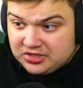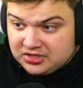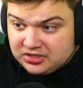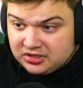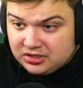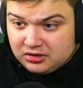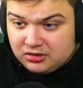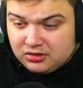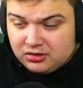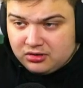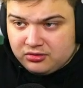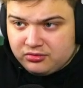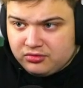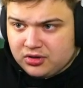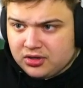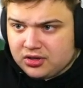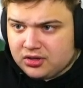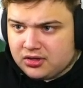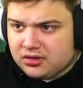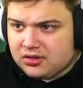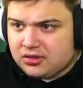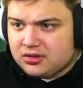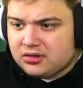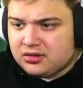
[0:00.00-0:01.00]
it could have. Wait.
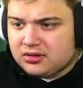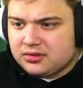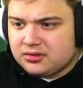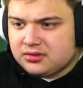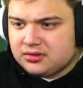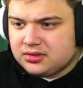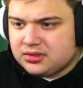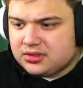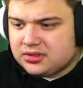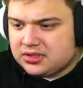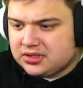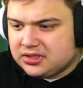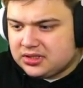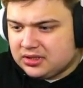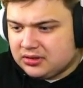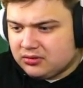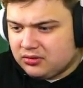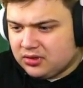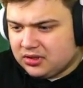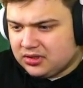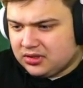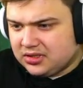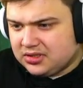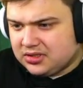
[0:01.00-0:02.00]
Let's see.
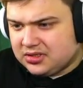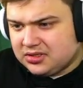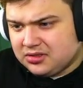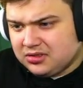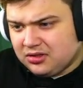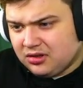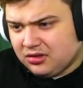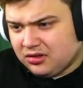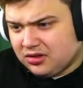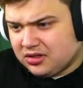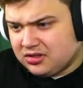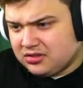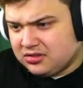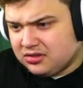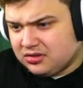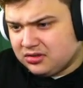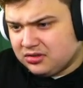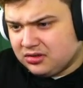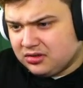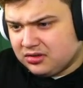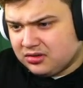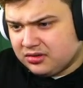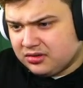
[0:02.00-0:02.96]
Well, this is not looking too good.